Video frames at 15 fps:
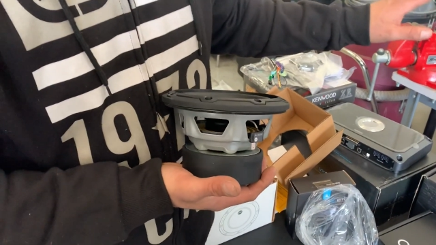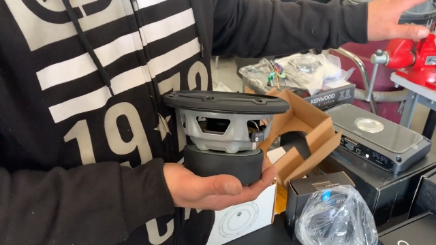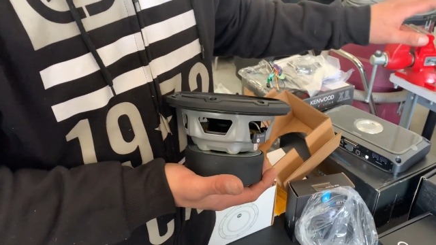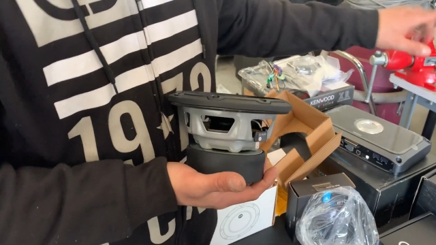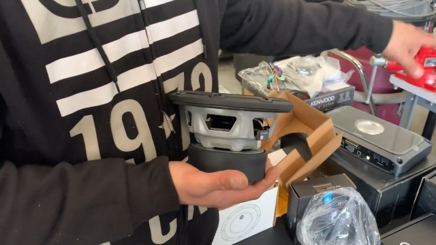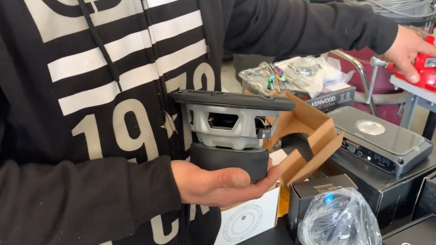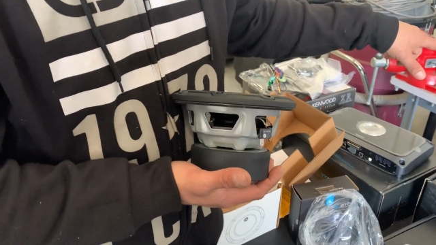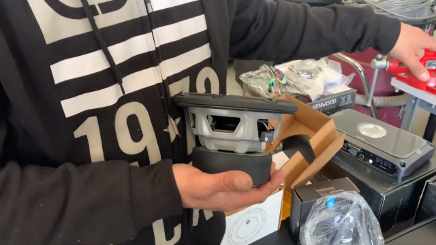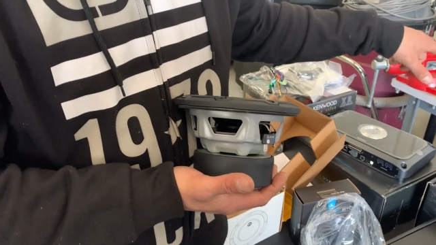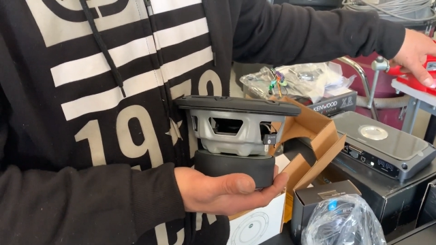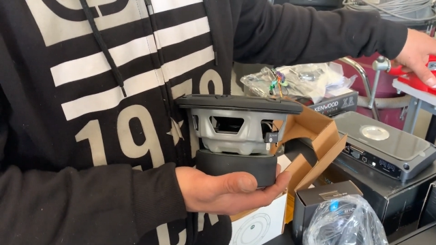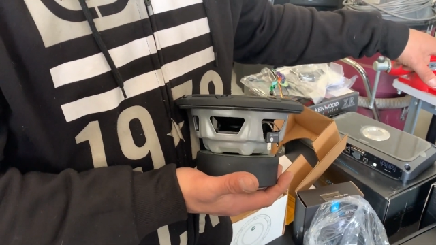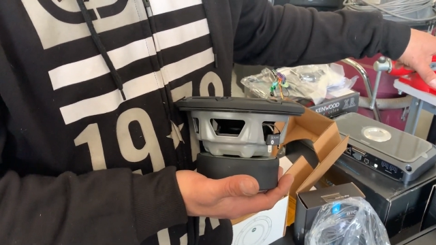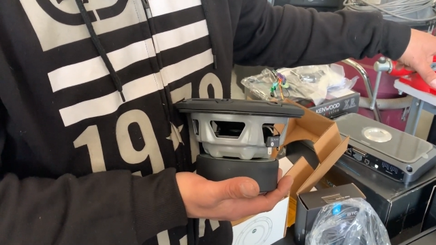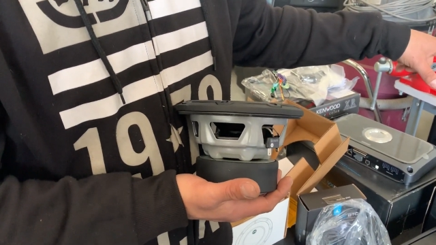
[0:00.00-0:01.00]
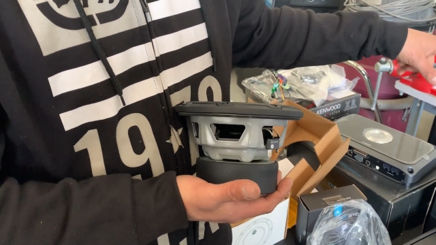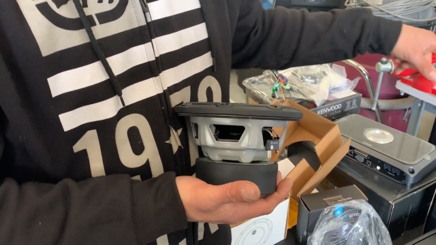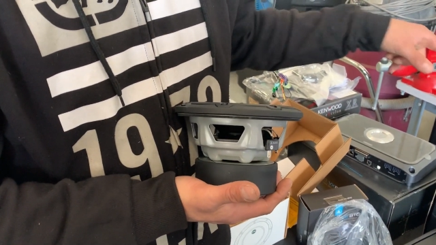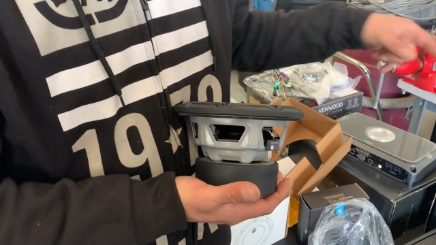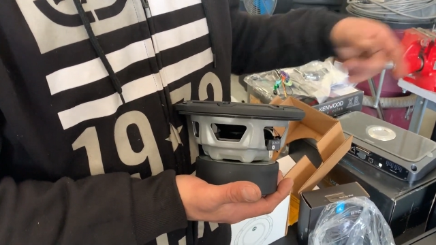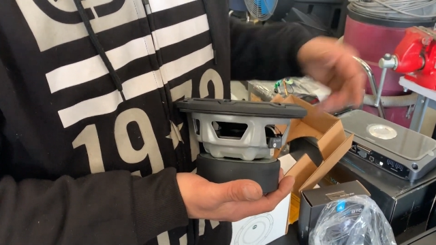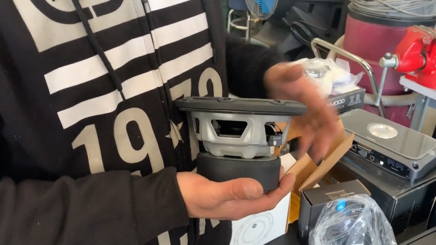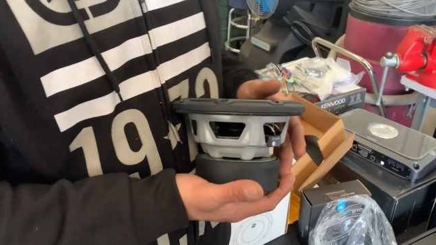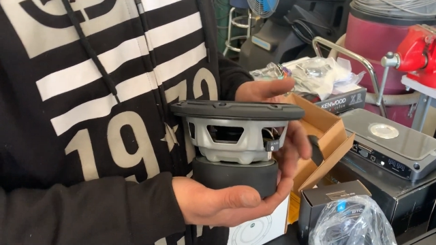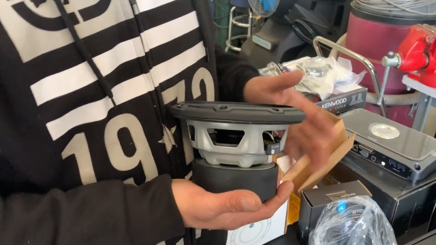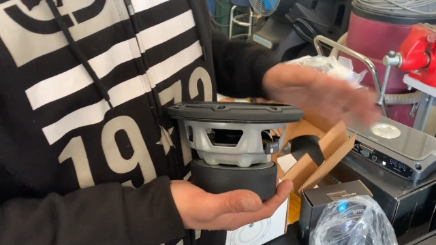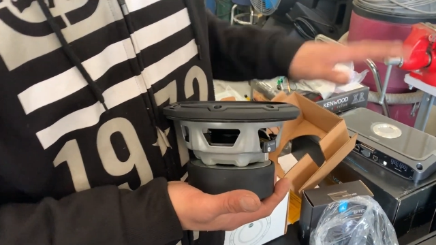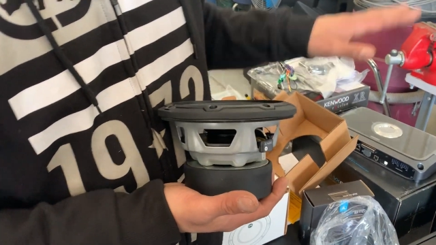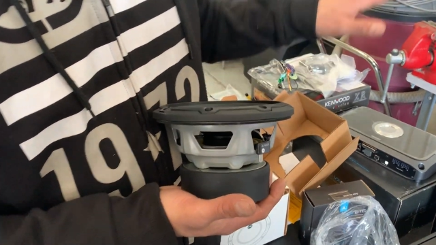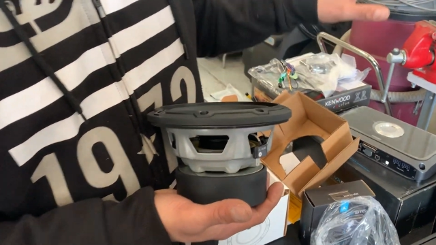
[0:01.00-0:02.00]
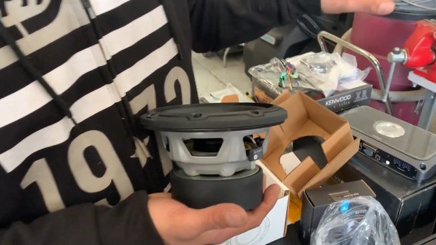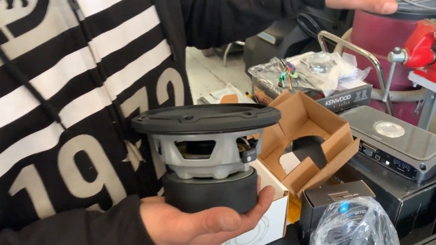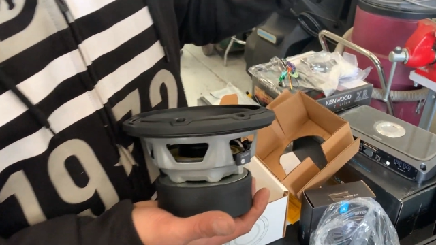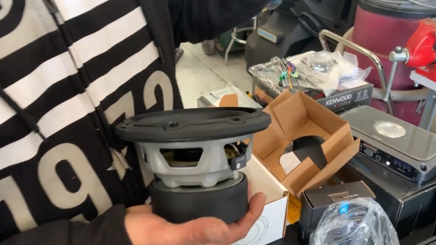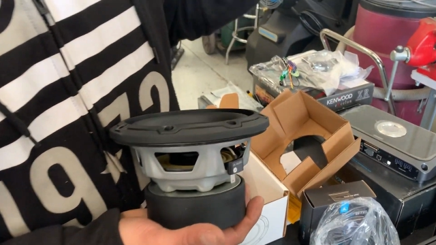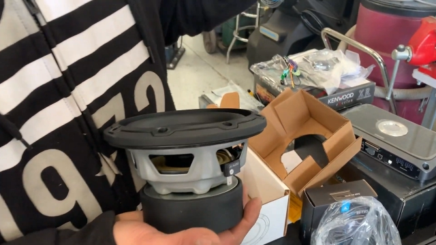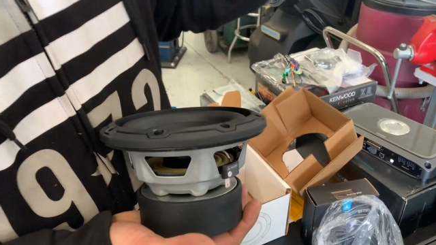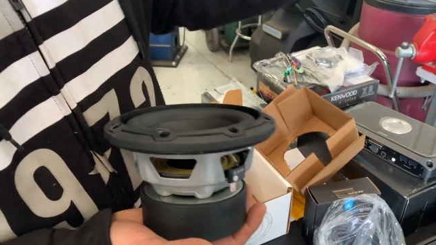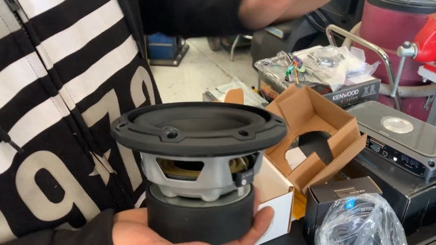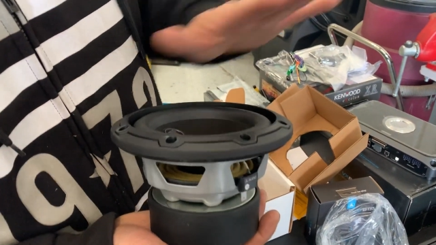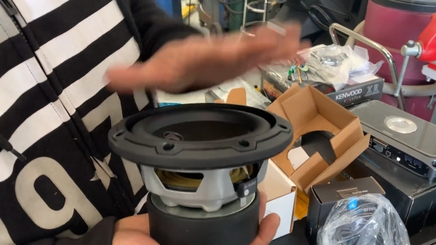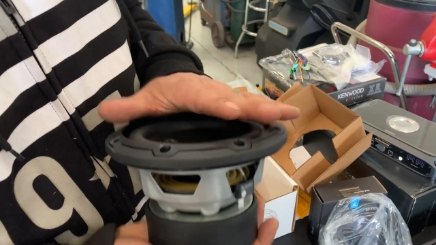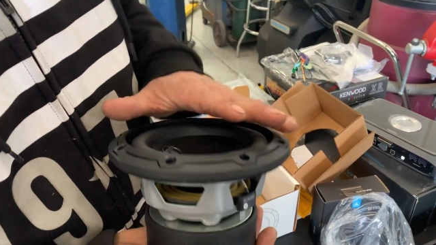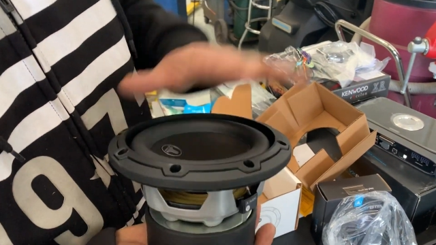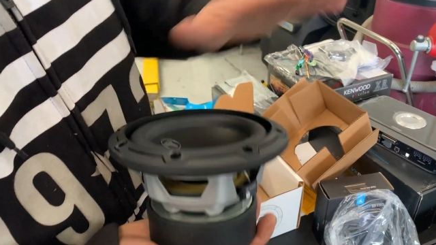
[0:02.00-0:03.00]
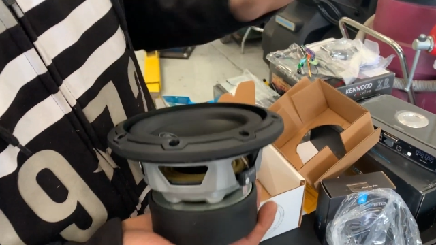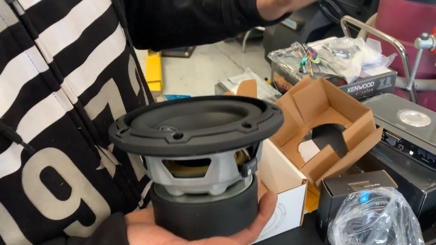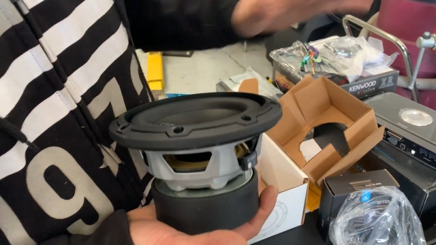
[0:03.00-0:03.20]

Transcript: (no speaker visible)